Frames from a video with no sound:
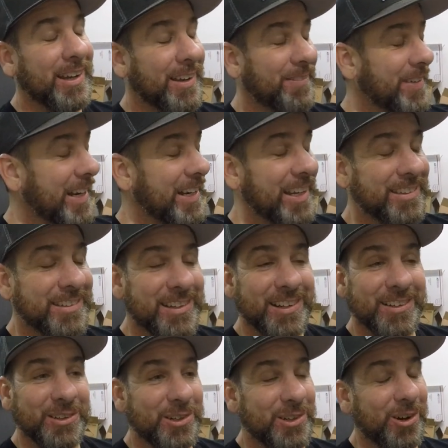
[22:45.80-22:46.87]
man, it's going
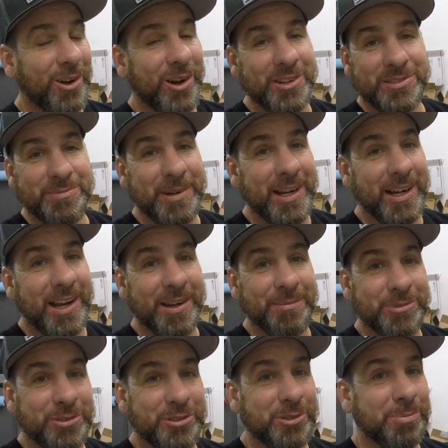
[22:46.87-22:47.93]
to look awesome, man. I'm
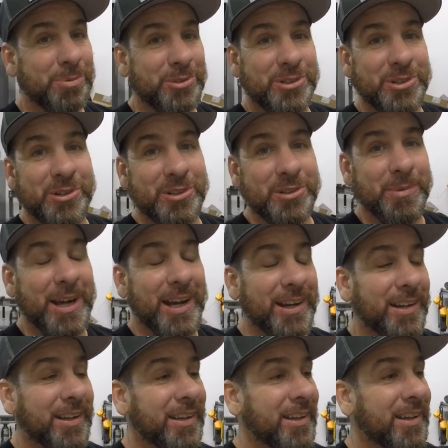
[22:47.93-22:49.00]
super stoked about
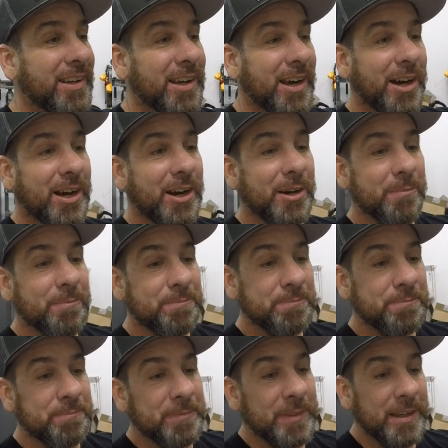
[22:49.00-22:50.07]
it. Um,
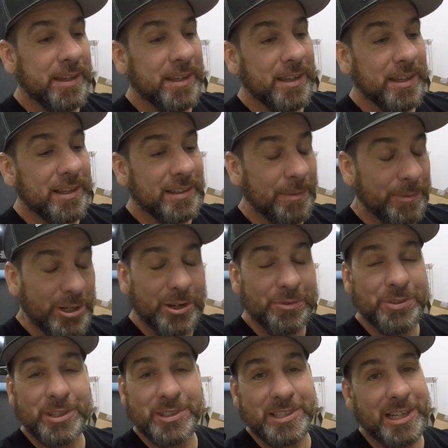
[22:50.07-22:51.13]
let me know if
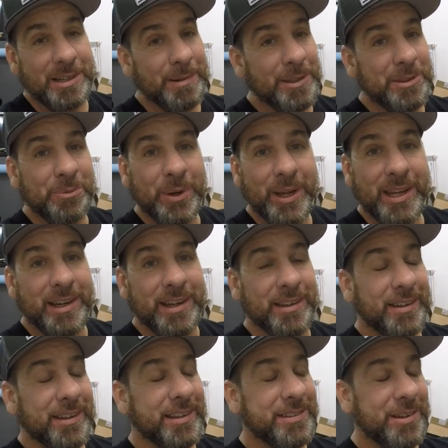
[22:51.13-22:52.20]
you're excited about the wing.
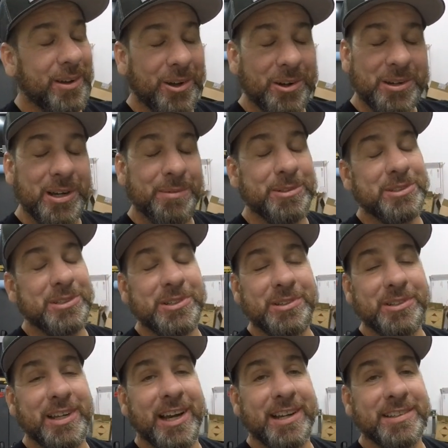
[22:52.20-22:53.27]
It's all coming soon,
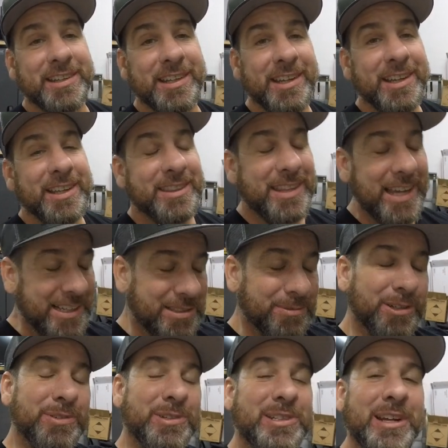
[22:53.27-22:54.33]
guys. Thanks so
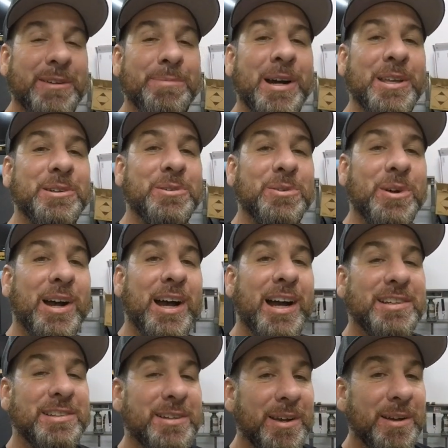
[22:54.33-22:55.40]
much for stopping by the
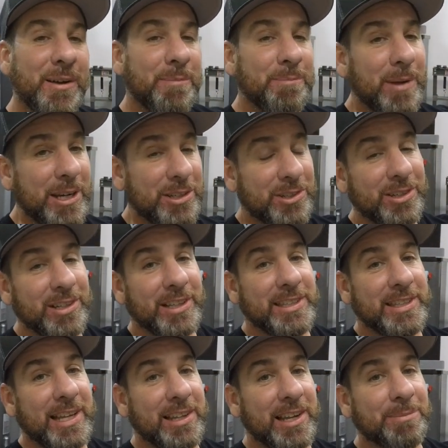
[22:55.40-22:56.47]
garage. Make sure you hit
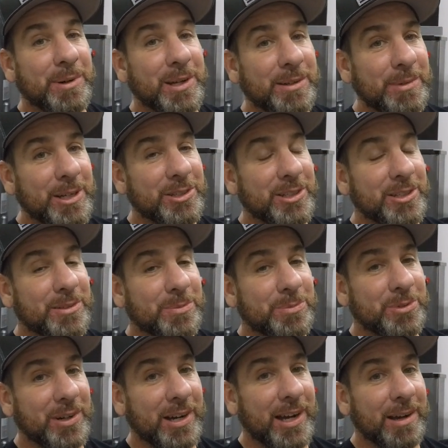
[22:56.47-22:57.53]
that like button. Make sure you
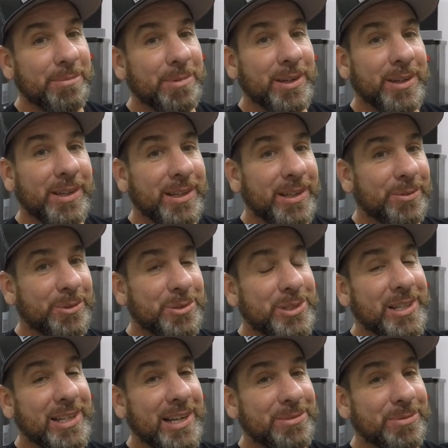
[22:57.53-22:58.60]
subscribe. We'll see
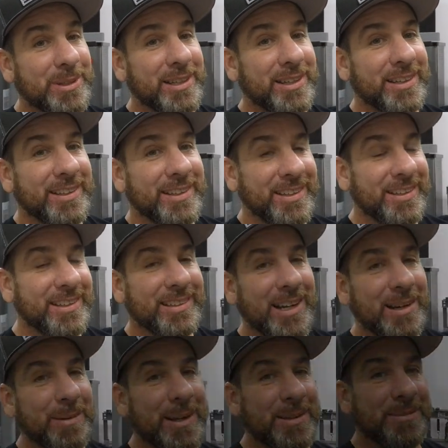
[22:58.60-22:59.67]
you next week. Later, man.